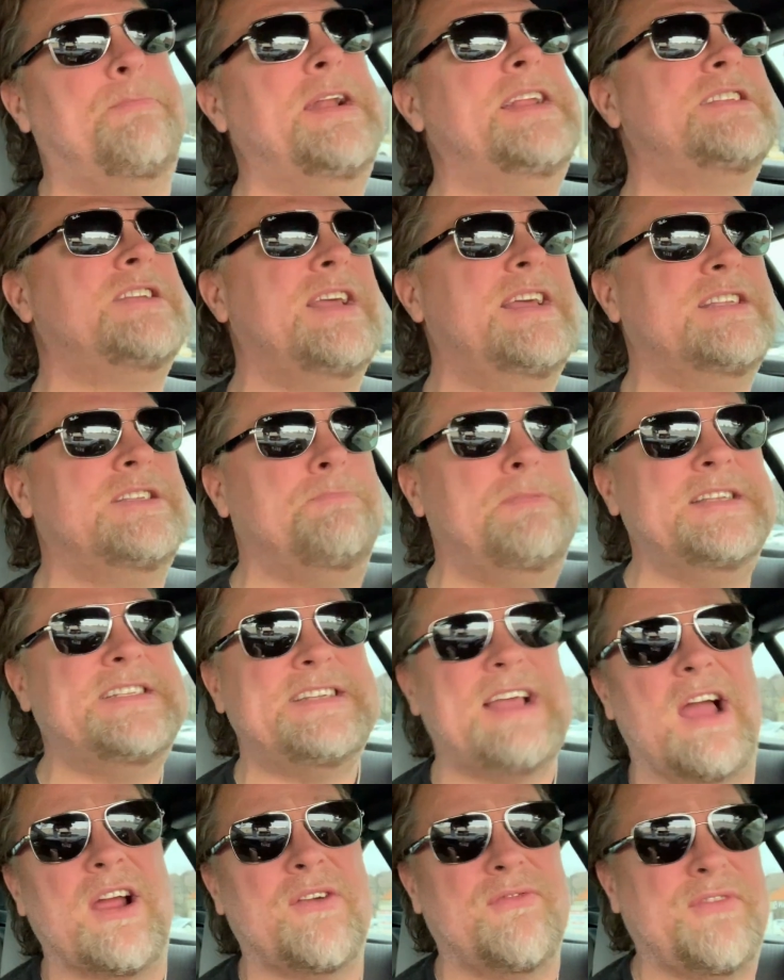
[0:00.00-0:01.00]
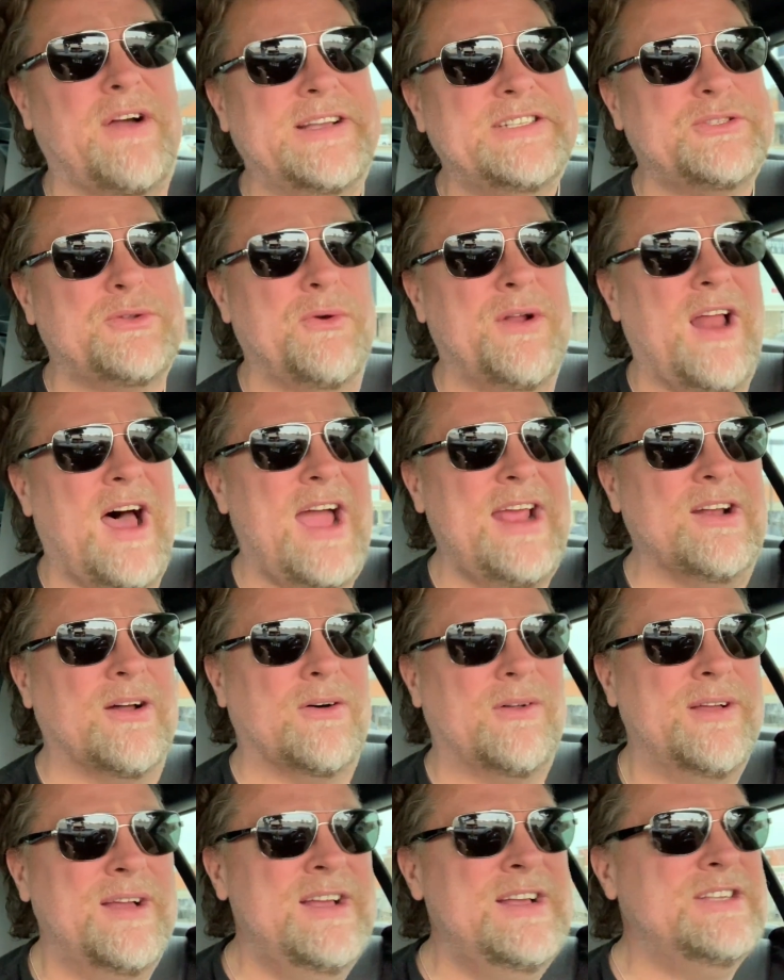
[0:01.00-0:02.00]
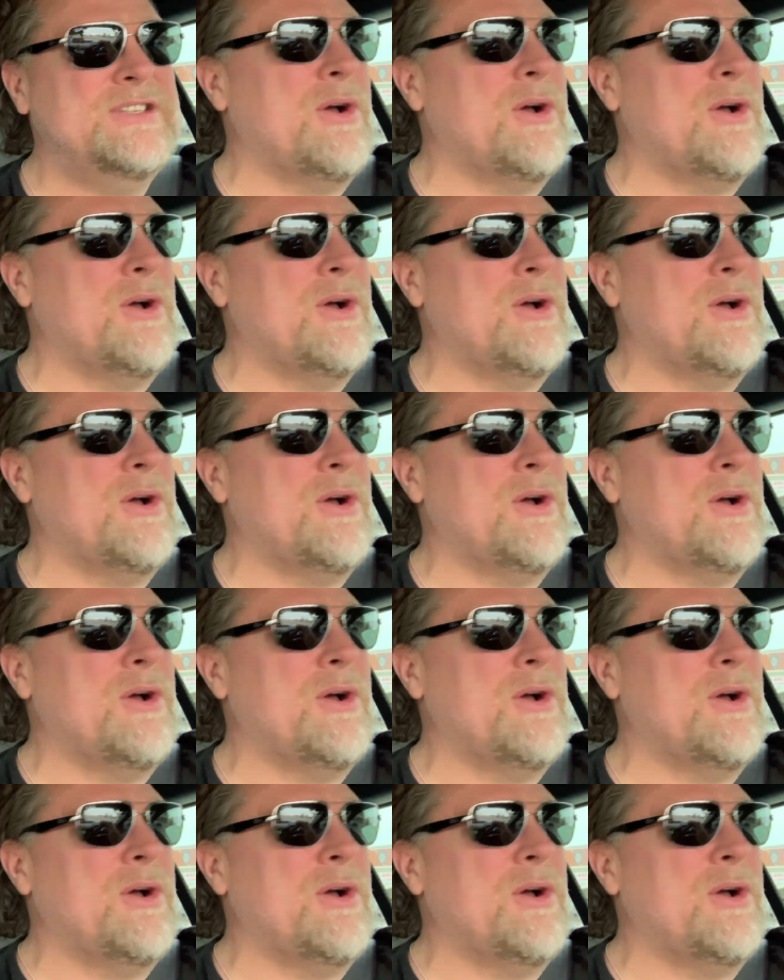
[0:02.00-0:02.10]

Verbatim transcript: but it's, it's been sacrificed to an idol.